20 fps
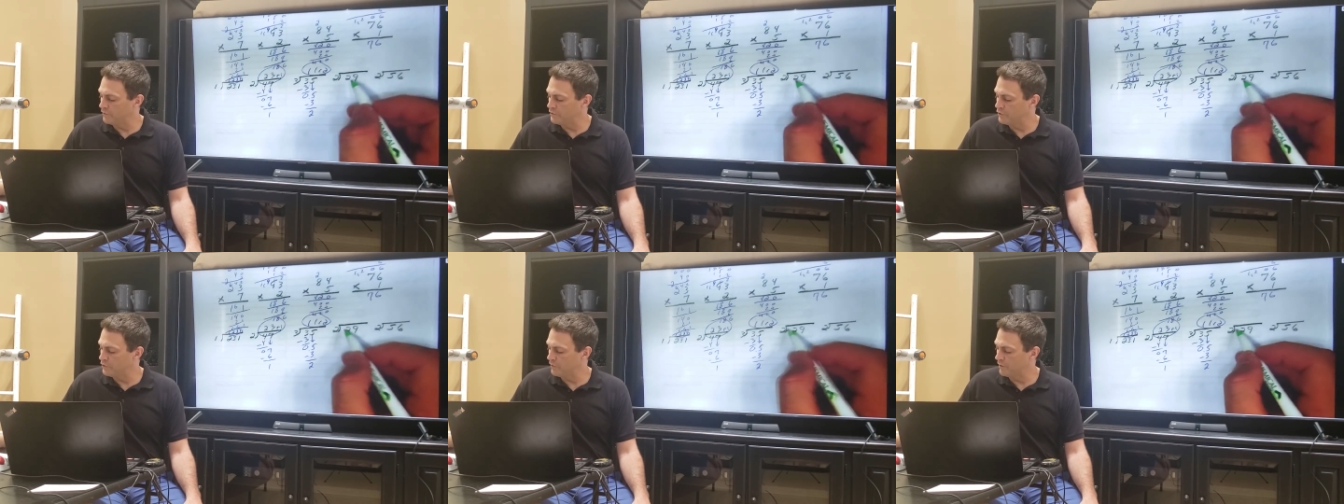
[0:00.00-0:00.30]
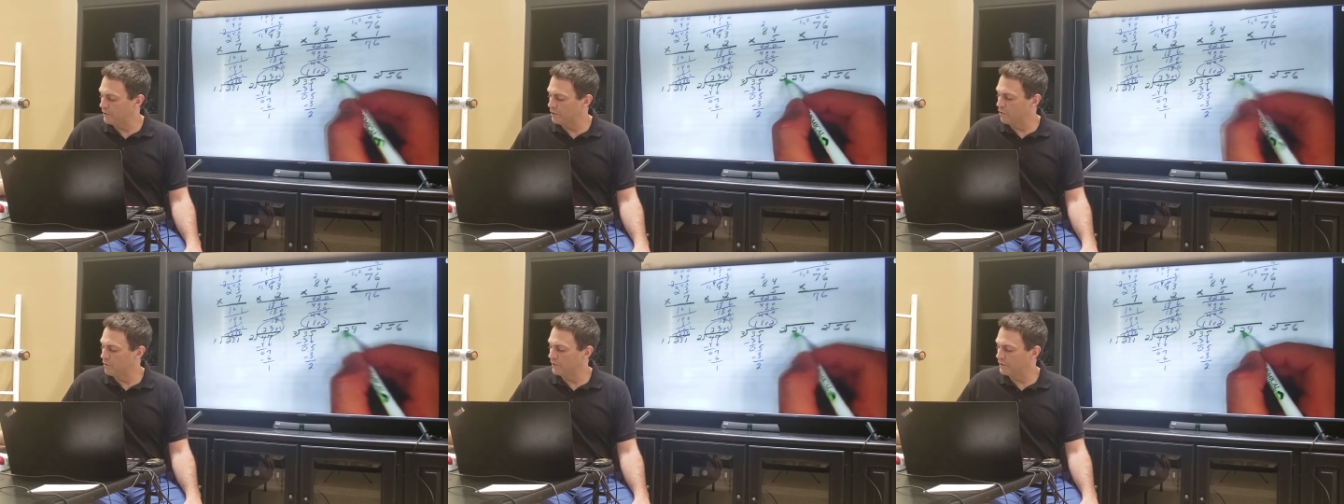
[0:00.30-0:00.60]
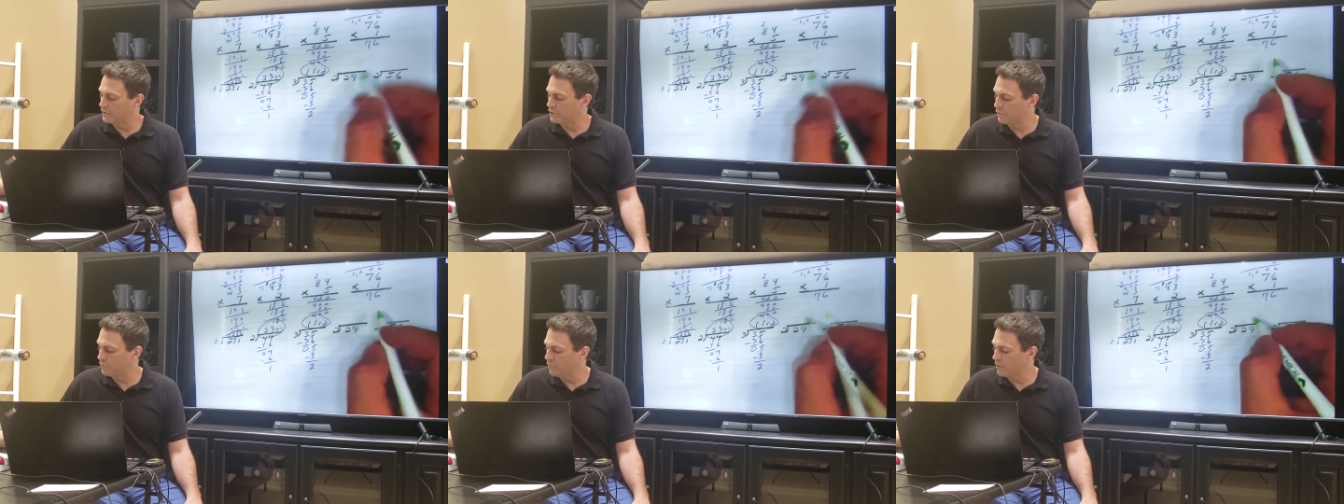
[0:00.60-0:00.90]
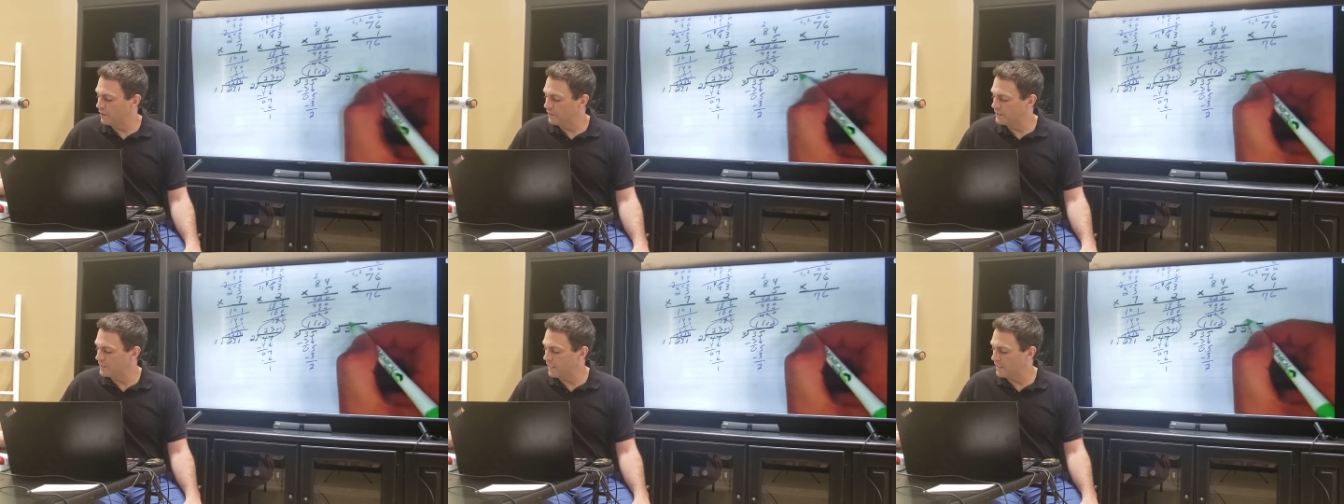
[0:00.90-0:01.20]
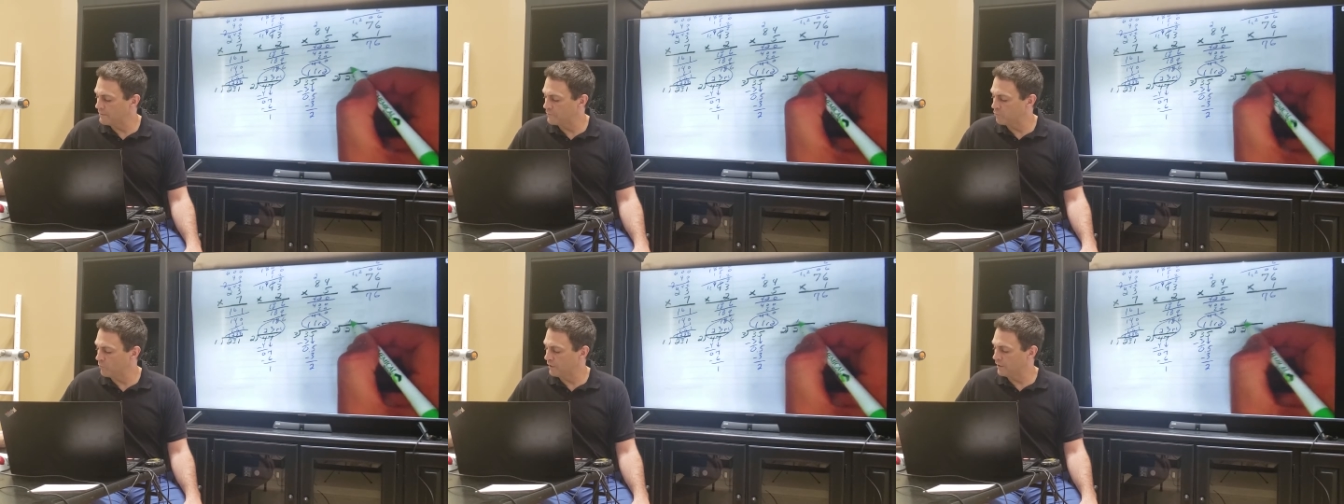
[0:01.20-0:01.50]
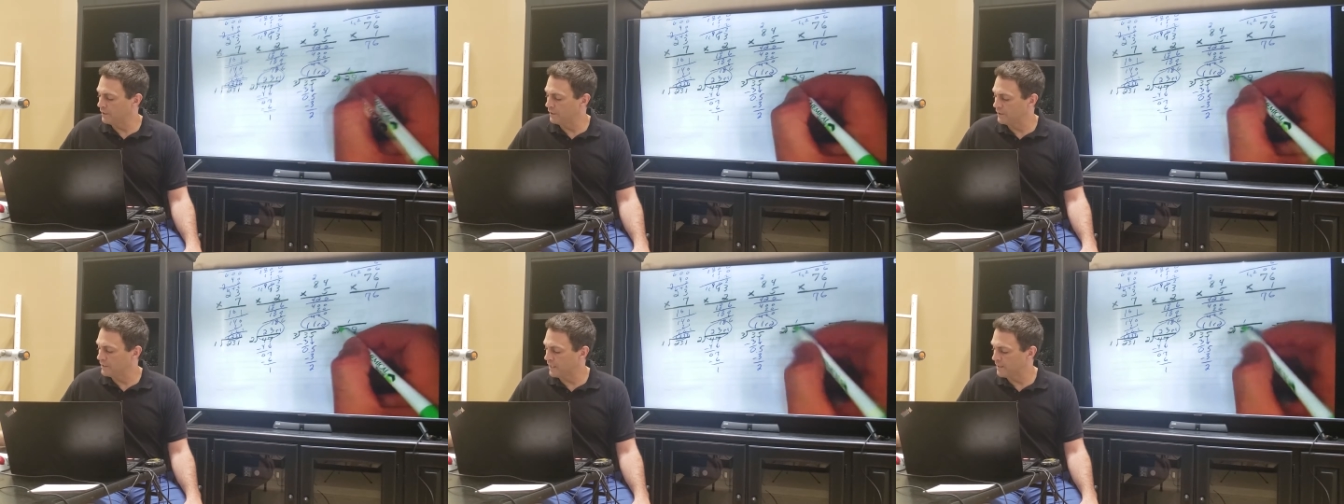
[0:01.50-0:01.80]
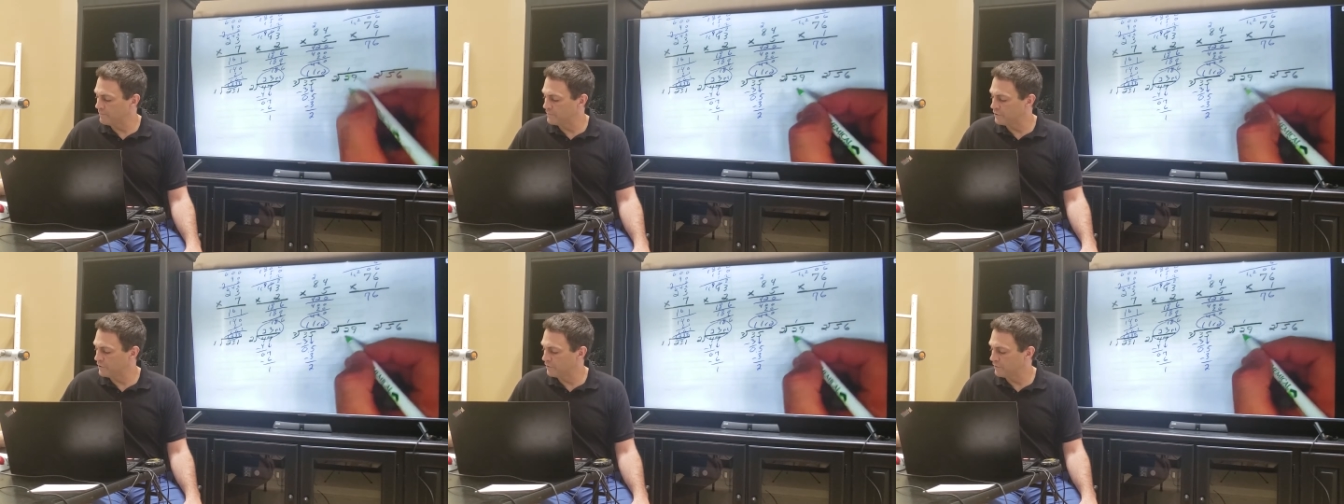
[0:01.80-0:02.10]
2 can go into 2 one time. 1
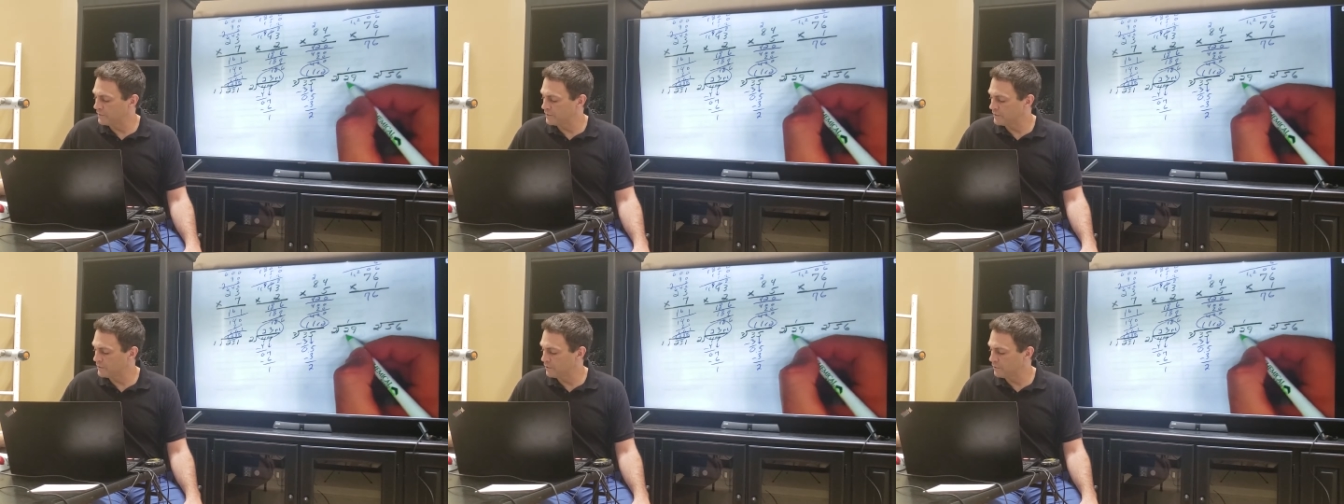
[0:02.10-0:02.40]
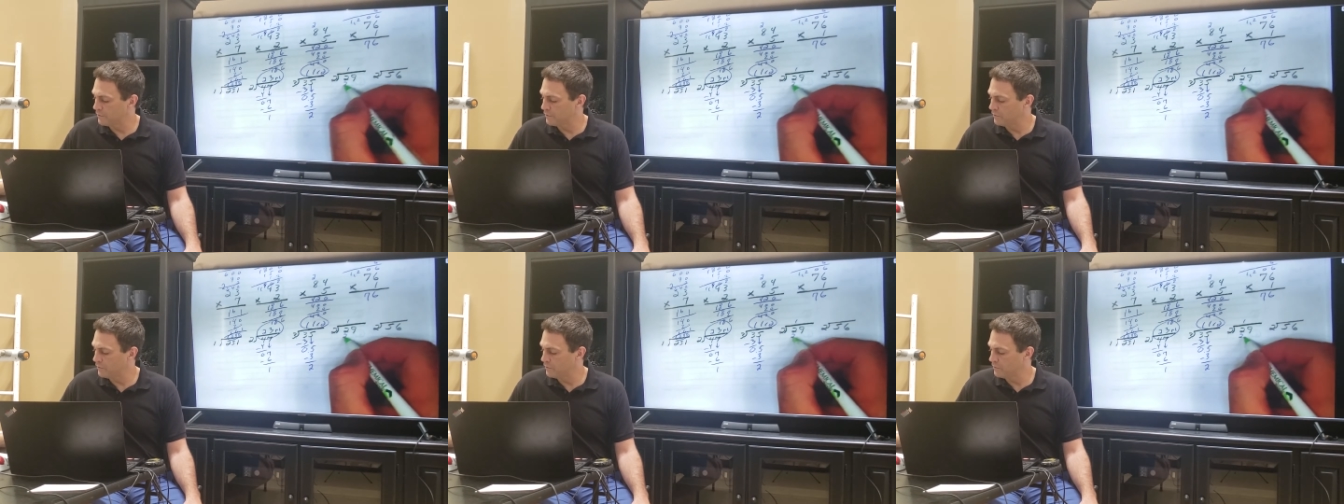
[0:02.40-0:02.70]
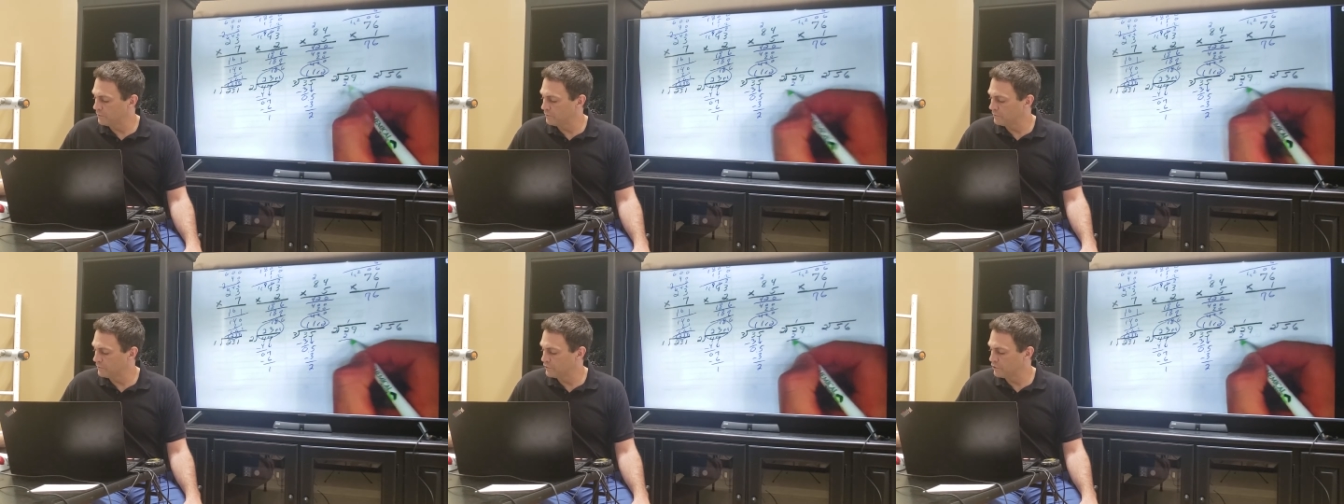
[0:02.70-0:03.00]
times 2 is 2.